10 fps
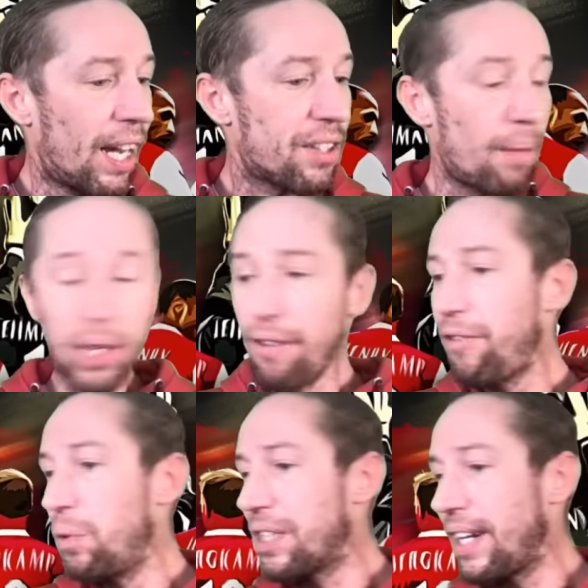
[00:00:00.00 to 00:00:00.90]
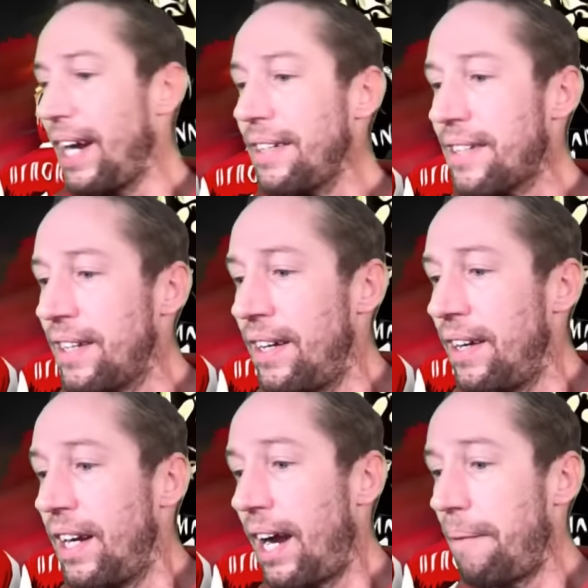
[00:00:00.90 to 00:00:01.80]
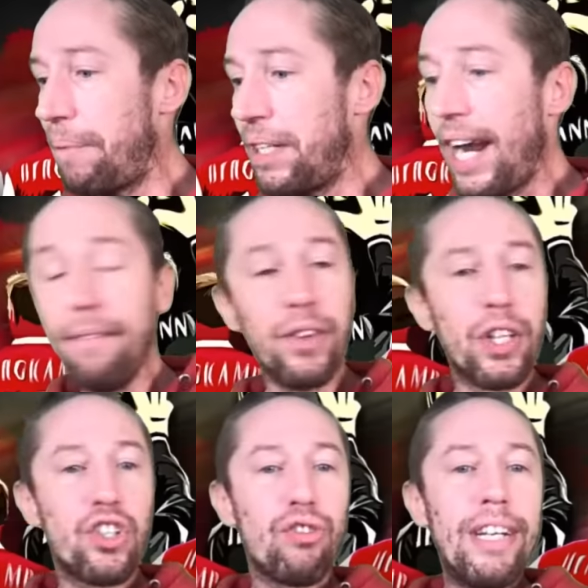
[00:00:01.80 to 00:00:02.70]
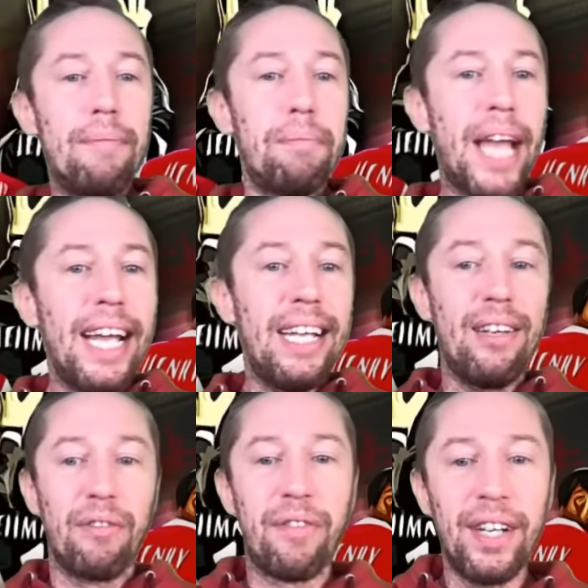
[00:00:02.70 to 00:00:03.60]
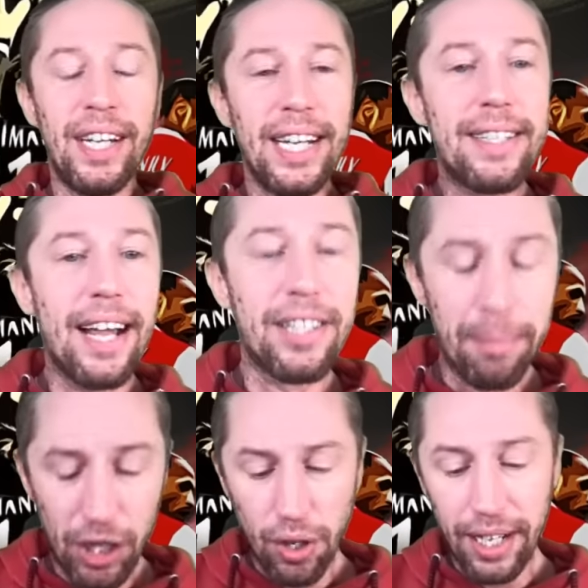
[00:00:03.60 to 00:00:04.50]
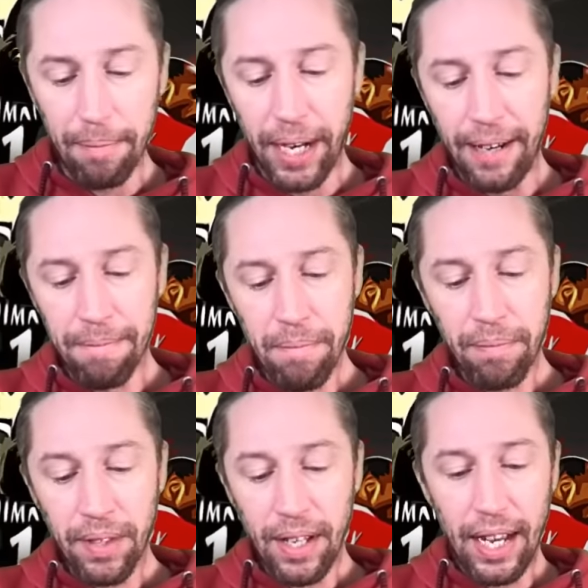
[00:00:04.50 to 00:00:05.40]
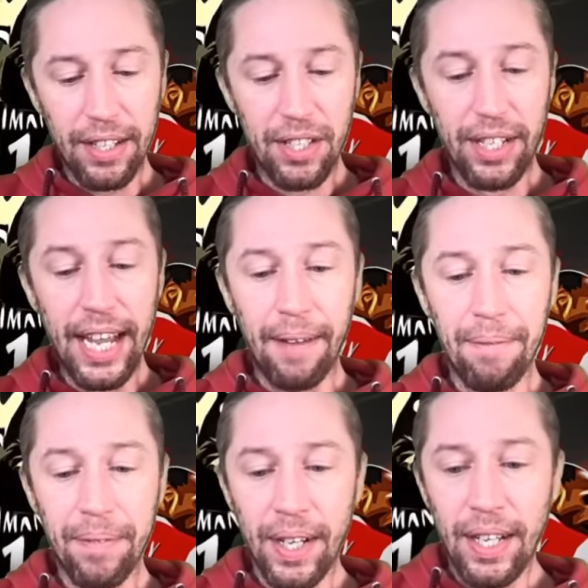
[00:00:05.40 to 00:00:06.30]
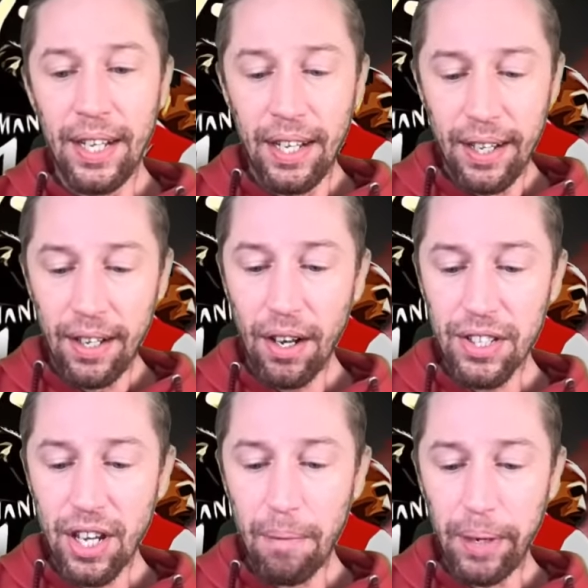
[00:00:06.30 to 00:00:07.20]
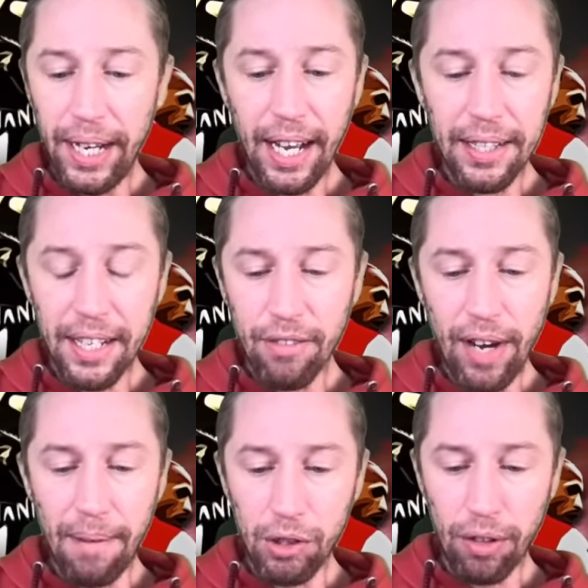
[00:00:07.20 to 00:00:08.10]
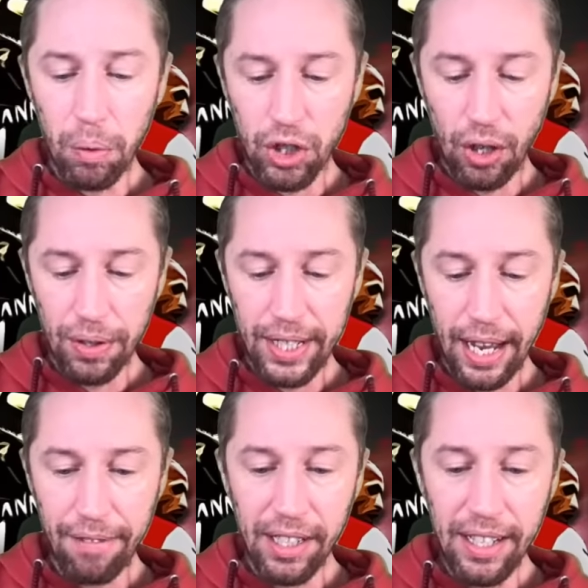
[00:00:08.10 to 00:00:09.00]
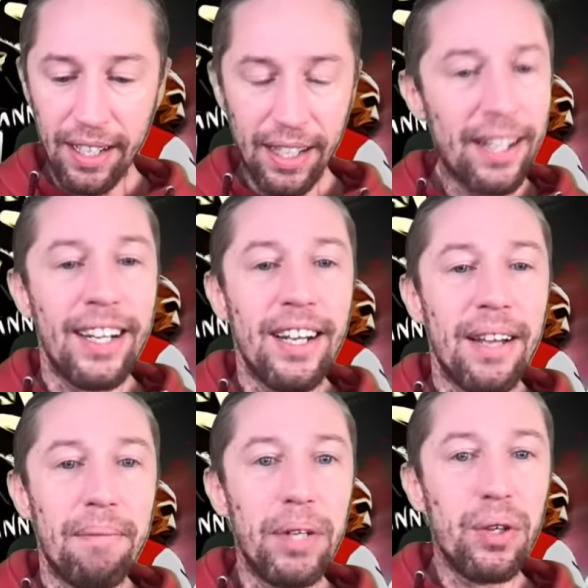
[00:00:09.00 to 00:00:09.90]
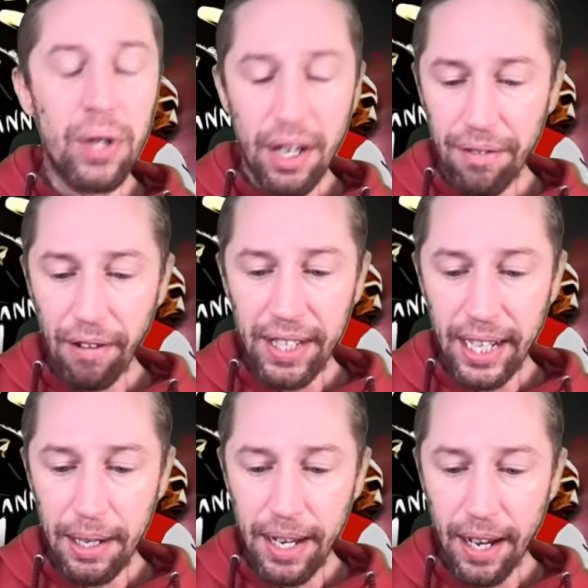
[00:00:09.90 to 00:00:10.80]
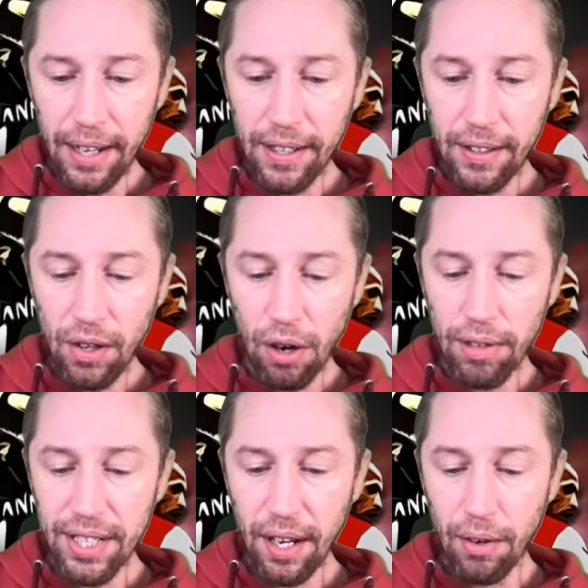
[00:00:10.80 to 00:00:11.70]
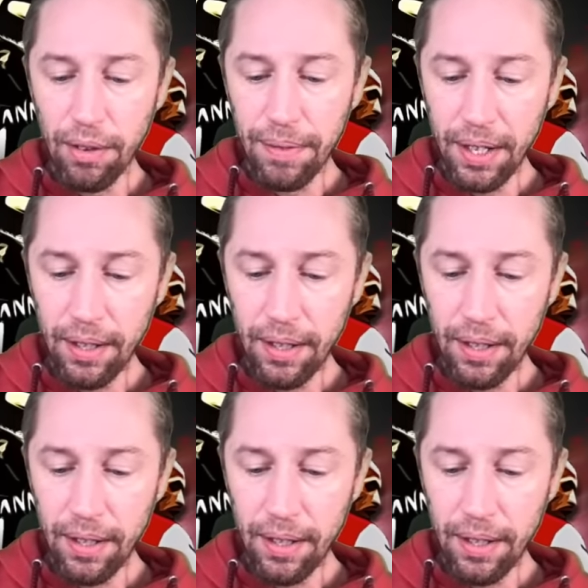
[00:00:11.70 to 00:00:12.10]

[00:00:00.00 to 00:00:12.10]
So I'm looking forward to that. But end the stream, Dave is going to be joining me. So yeah, last time we did a Real Madrid watch along together, Mallorca very nearly got a result.